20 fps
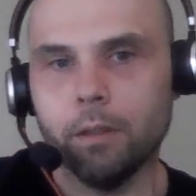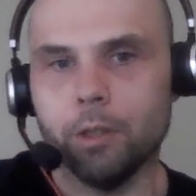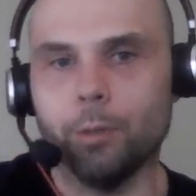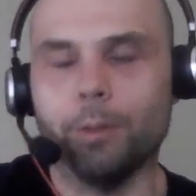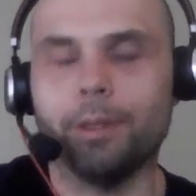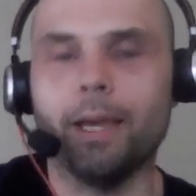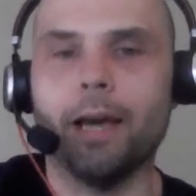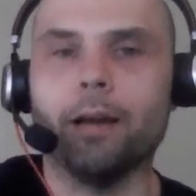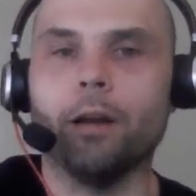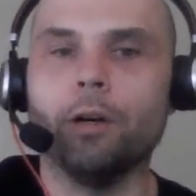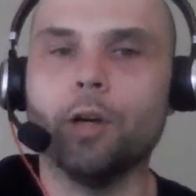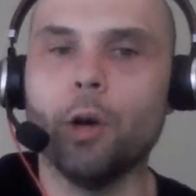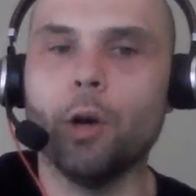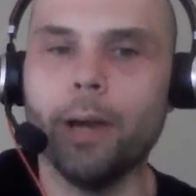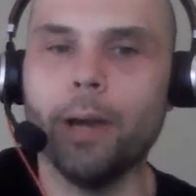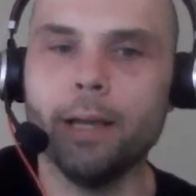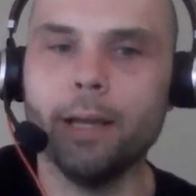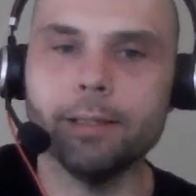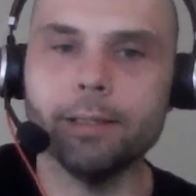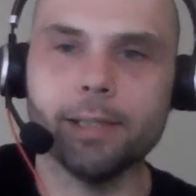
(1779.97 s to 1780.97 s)
So with that, I'll go
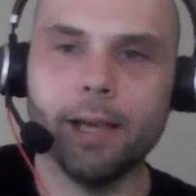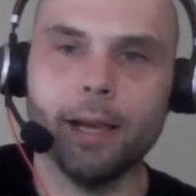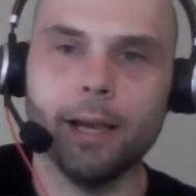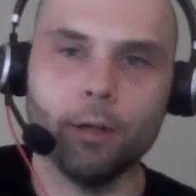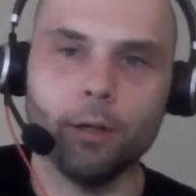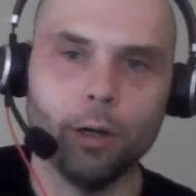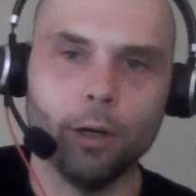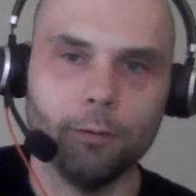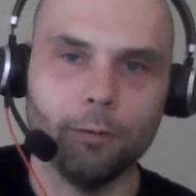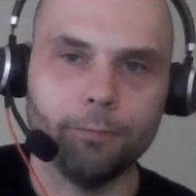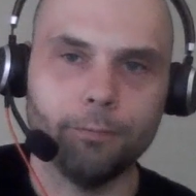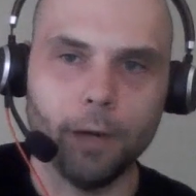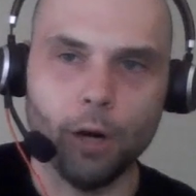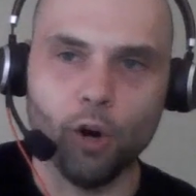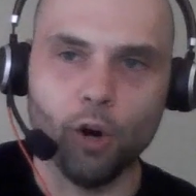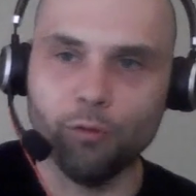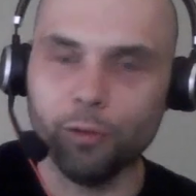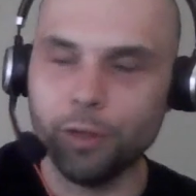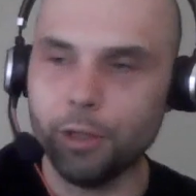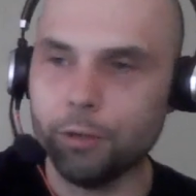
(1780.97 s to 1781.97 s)
ahead and sign off.
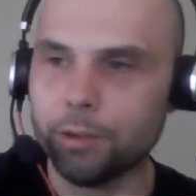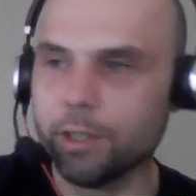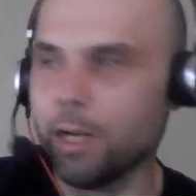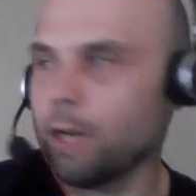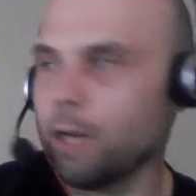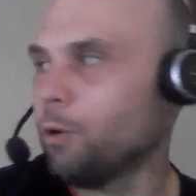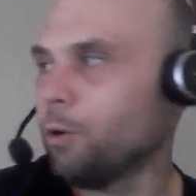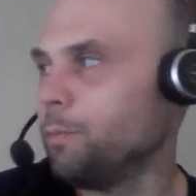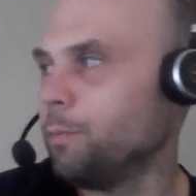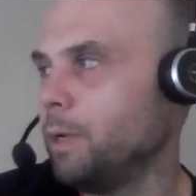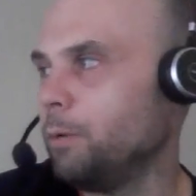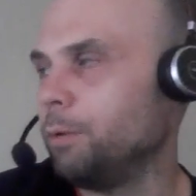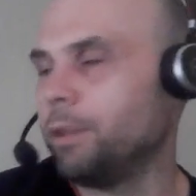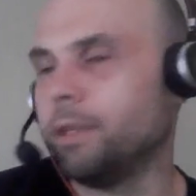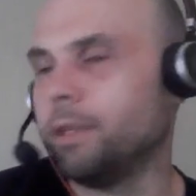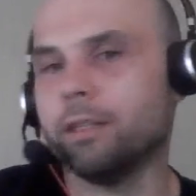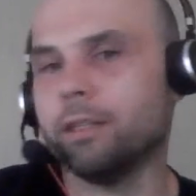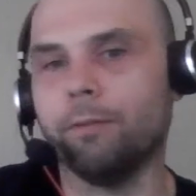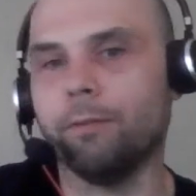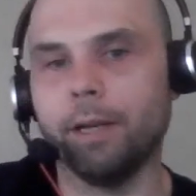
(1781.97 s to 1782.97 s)
Hopefully you stuck with me
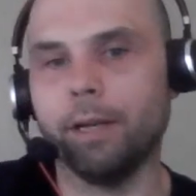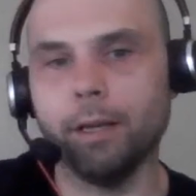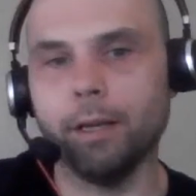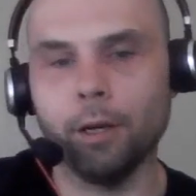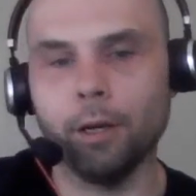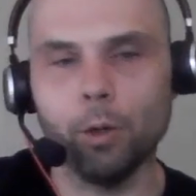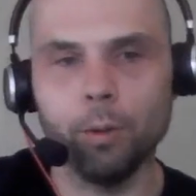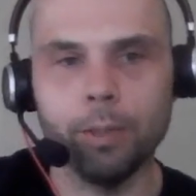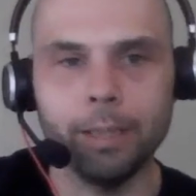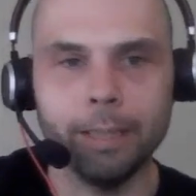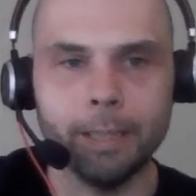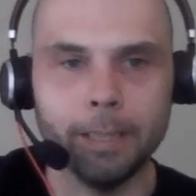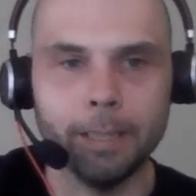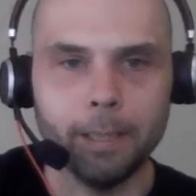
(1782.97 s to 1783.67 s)
with this video.